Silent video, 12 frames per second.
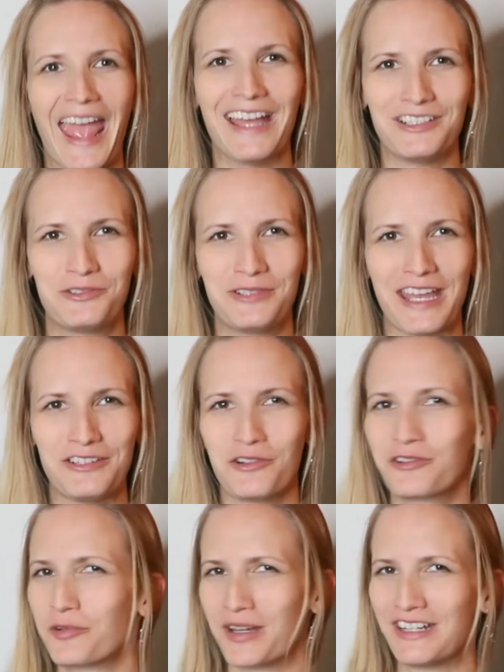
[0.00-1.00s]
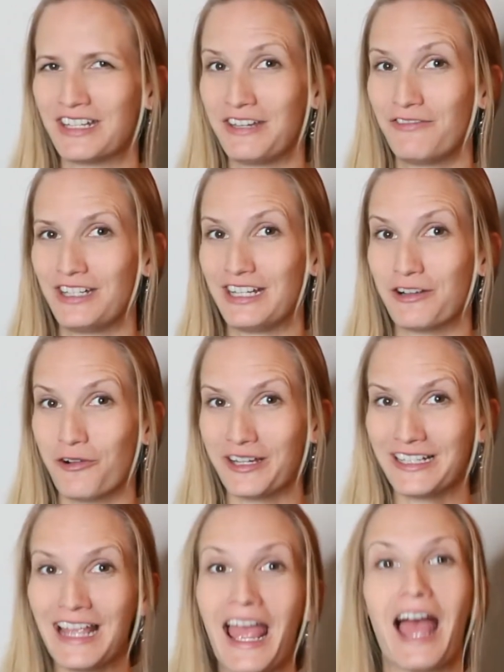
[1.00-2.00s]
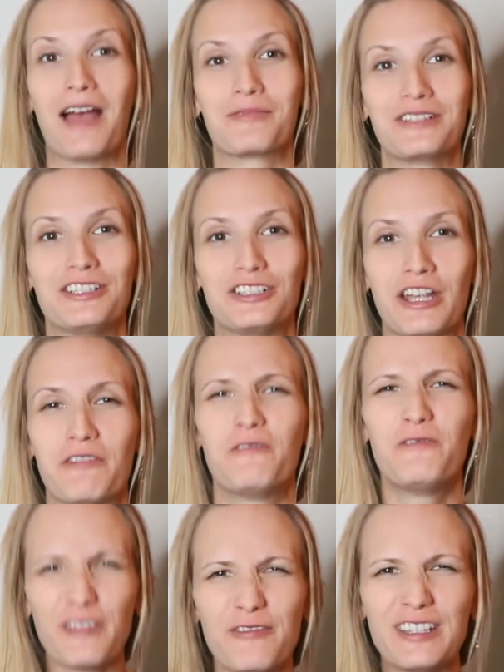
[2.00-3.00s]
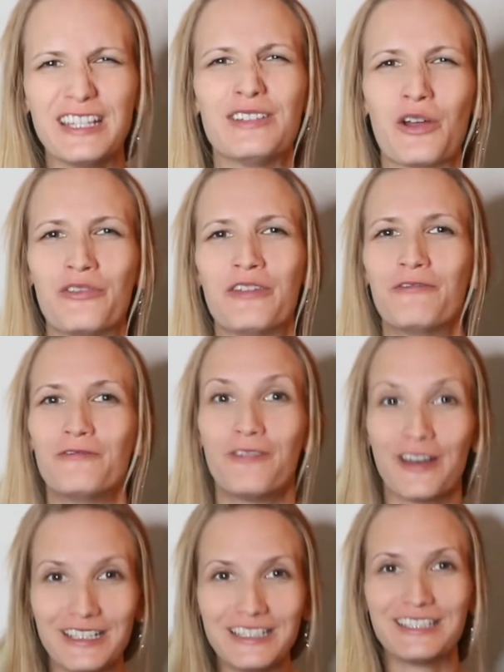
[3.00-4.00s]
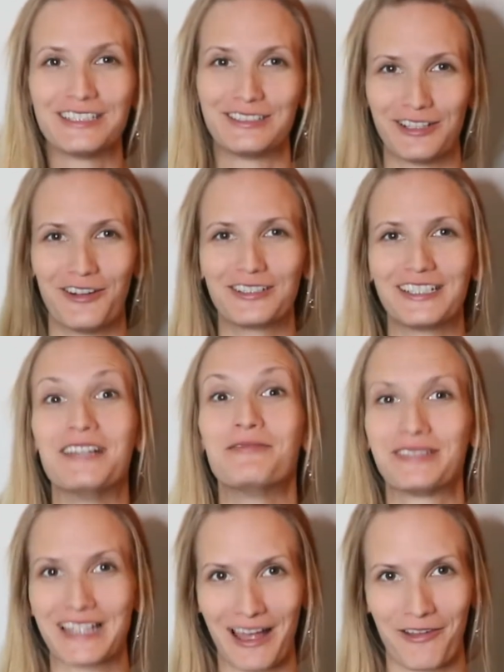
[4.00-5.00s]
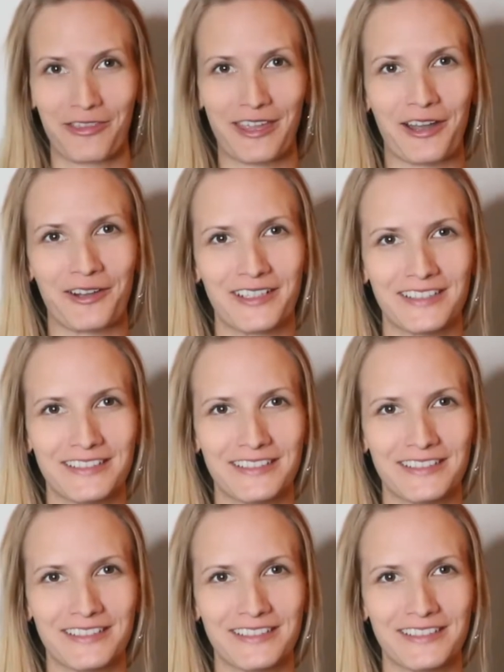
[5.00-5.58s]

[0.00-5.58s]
And to get your creativity going, I'm gonna share 15 of the funniest dog names out there.